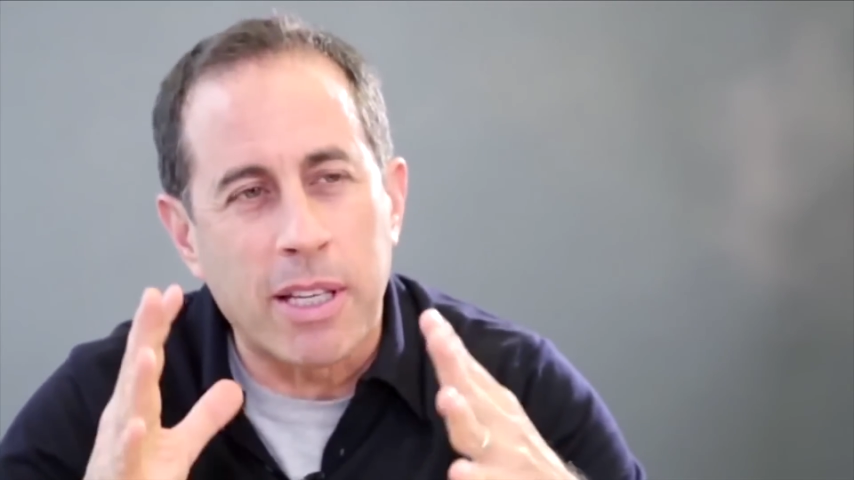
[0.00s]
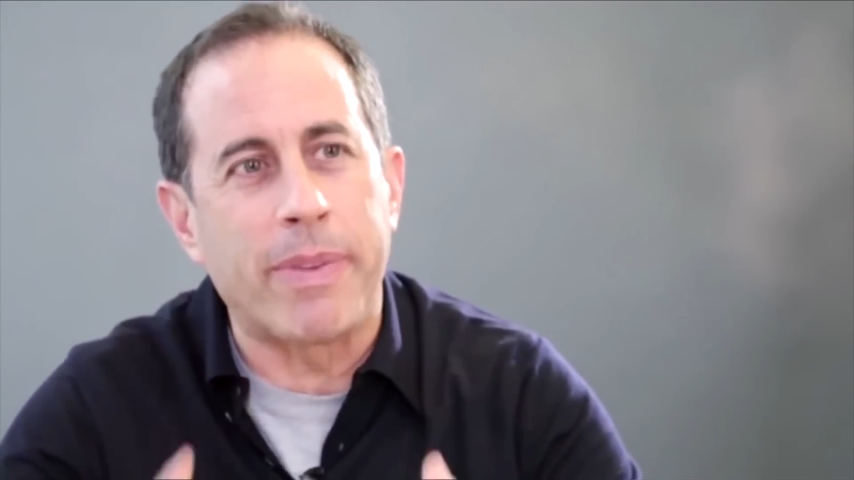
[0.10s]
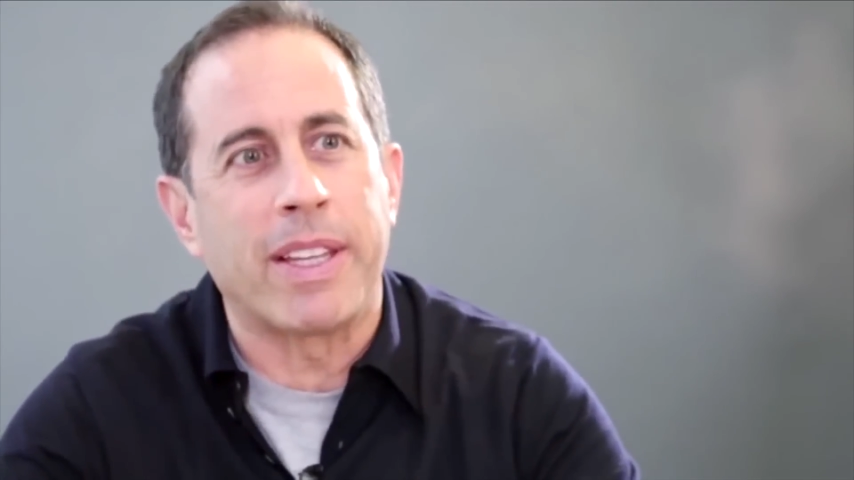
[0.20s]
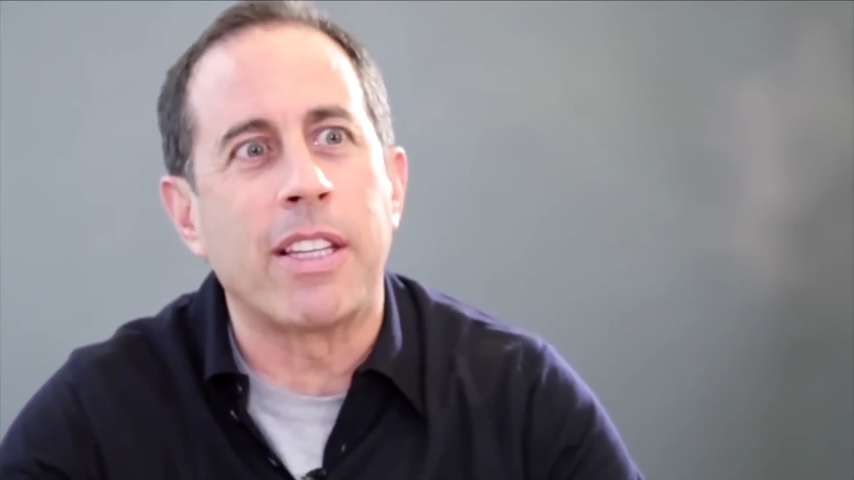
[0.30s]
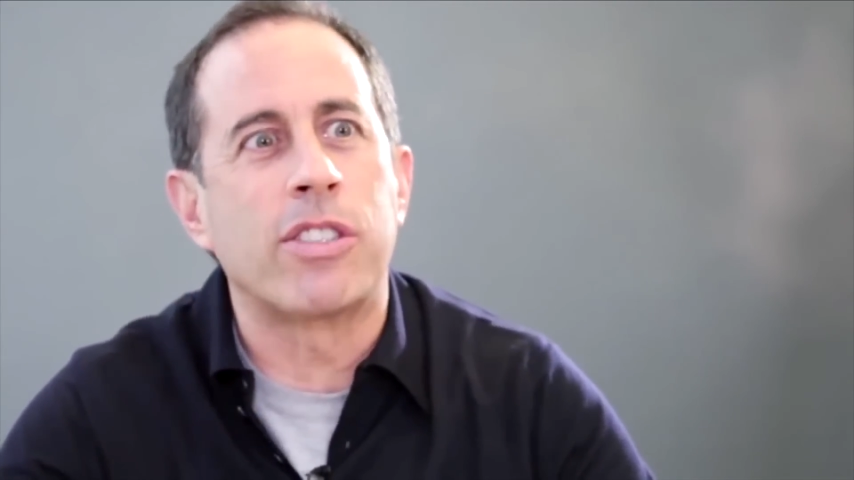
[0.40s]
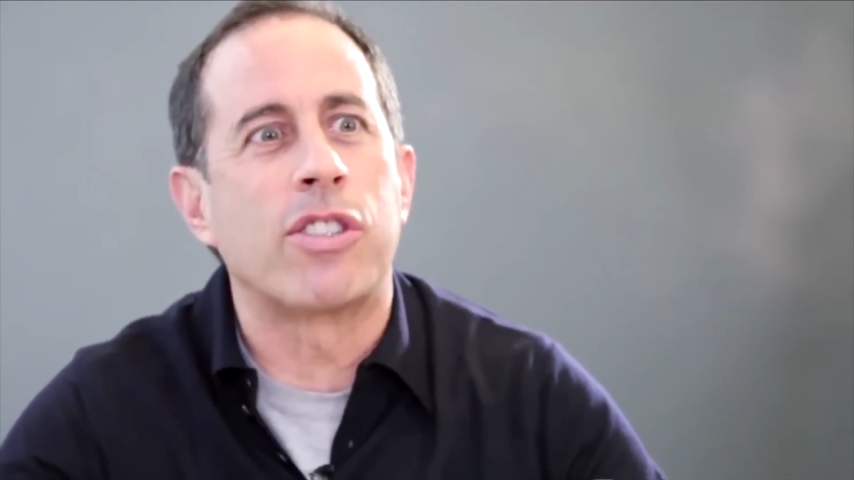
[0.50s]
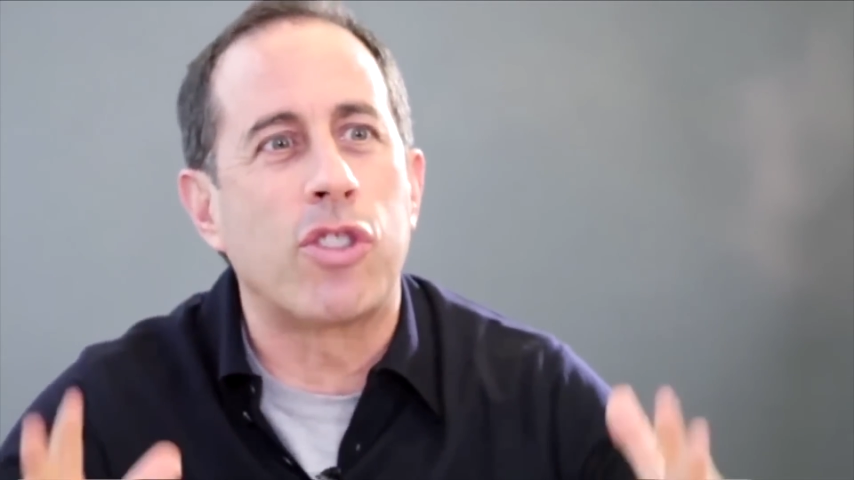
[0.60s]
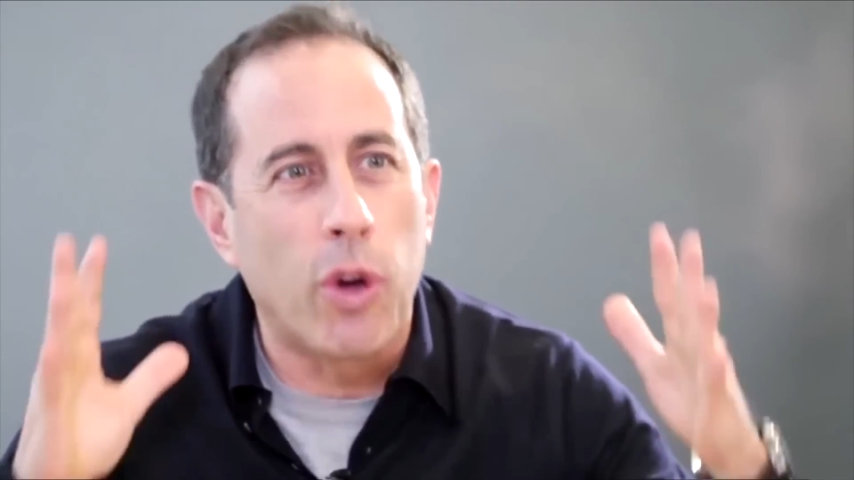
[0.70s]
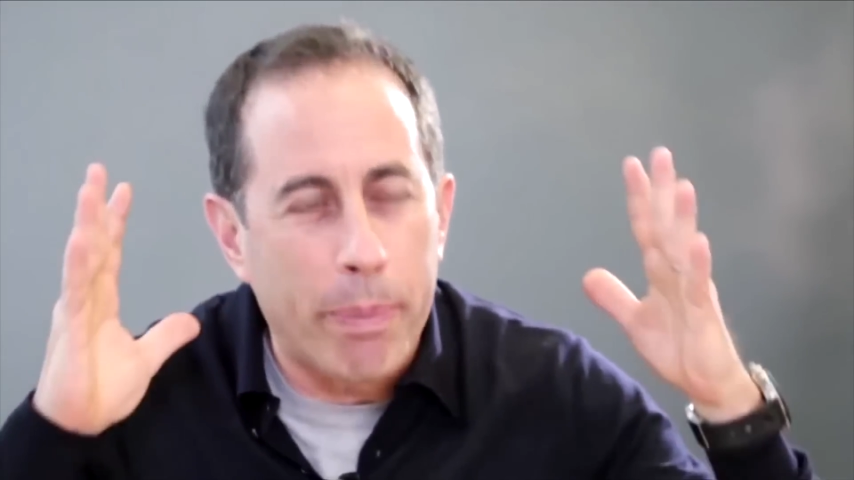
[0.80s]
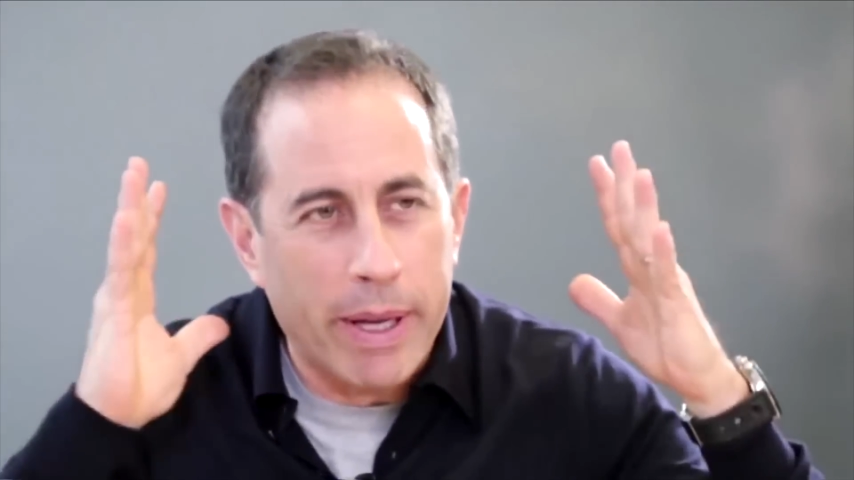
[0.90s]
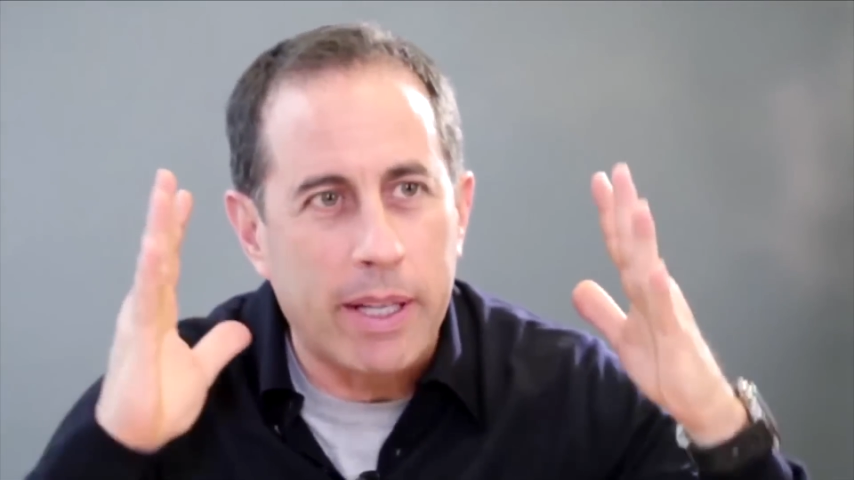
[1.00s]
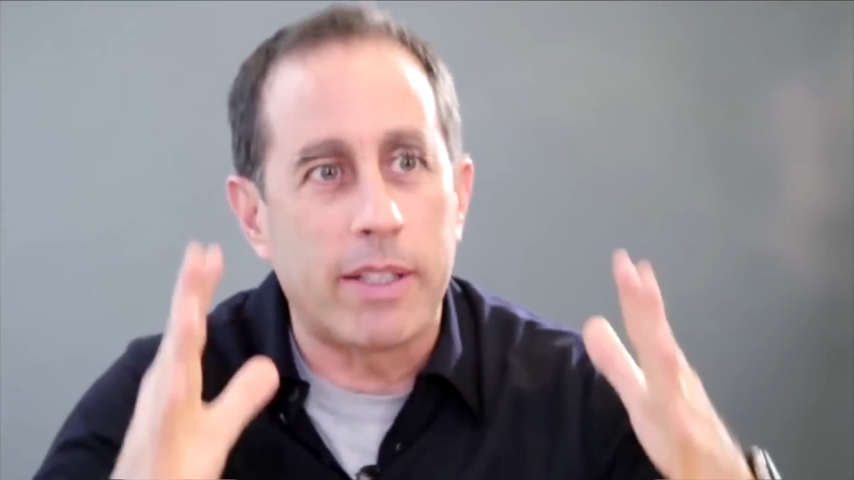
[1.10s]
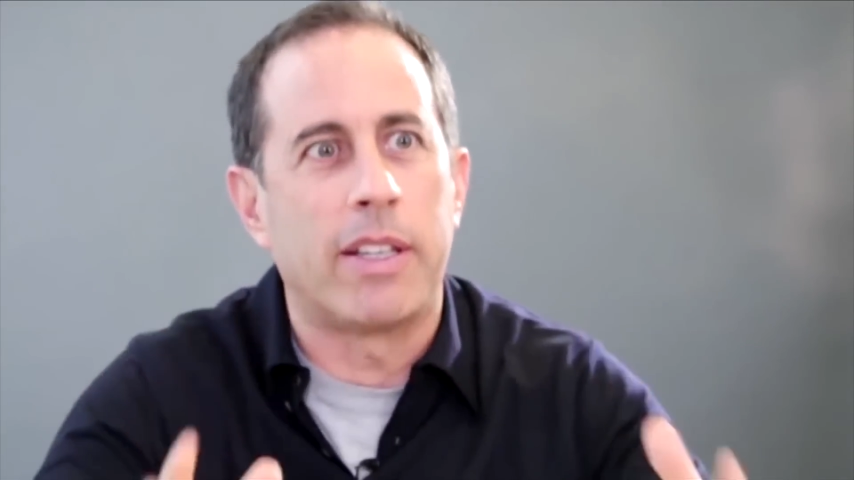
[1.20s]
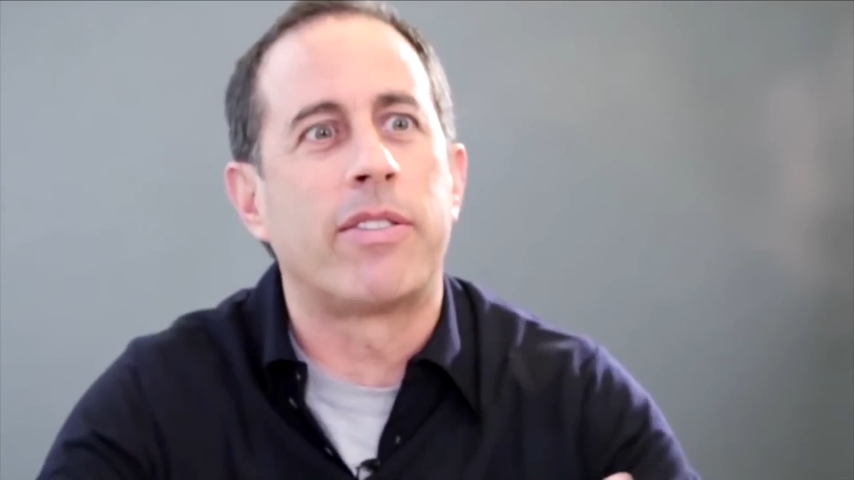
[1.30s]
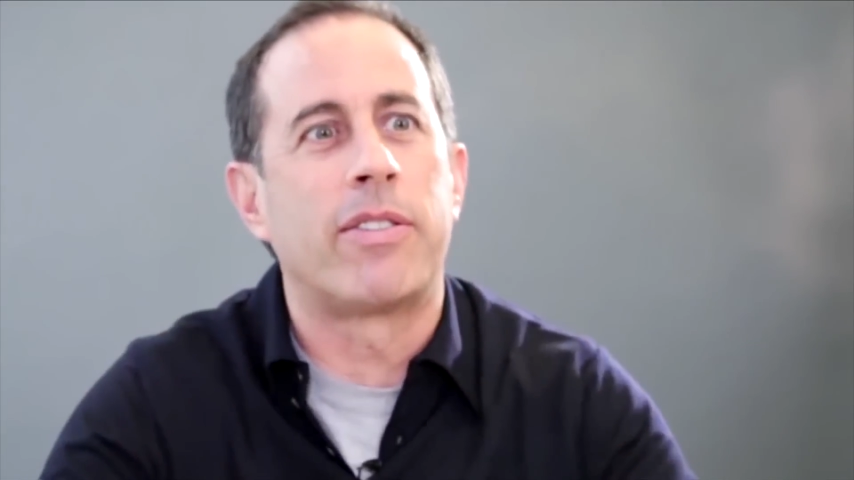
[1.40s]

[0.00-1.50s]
something this stupid